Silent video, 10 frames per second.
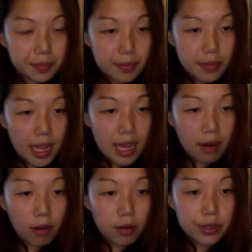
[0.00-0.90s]
it
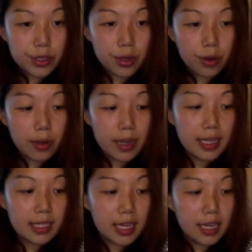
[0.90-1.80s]
also is
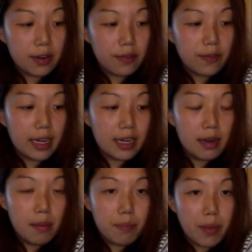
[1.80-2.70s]
innervated
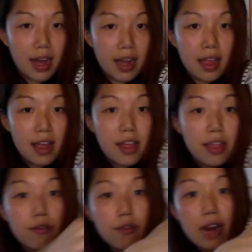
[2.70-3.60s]
by the
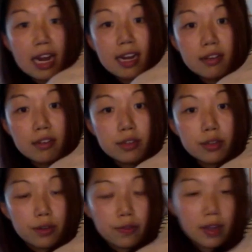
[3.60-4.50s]
radial nerve.
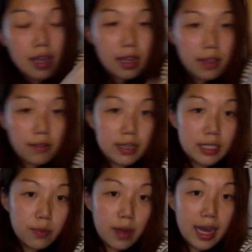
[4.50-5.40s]
The reason
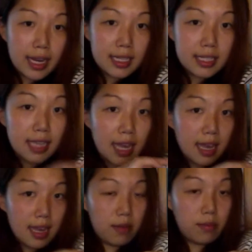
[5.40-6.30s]
why I didn't say
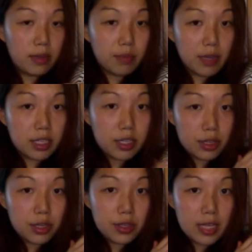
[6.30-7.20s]
it was
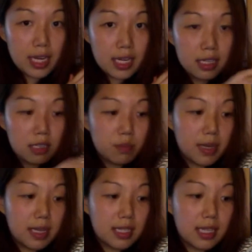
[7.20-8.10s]
musculocutaneous because
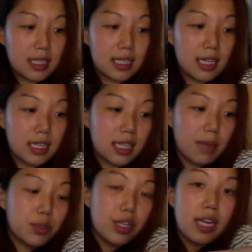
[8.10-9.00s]
it's an
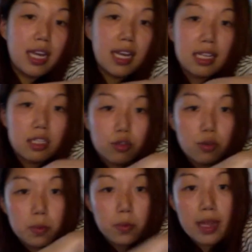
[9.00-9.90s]
exception. It gets grouped
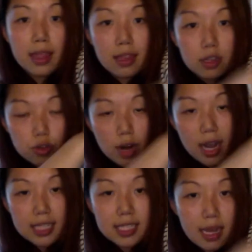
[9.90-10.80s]
with the
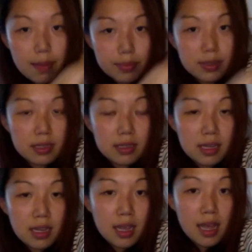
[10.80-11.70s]
triceps.
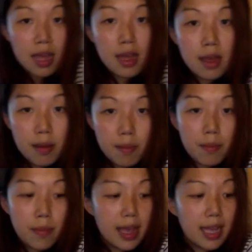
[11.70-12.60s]

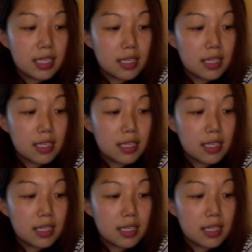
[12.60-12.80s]
It's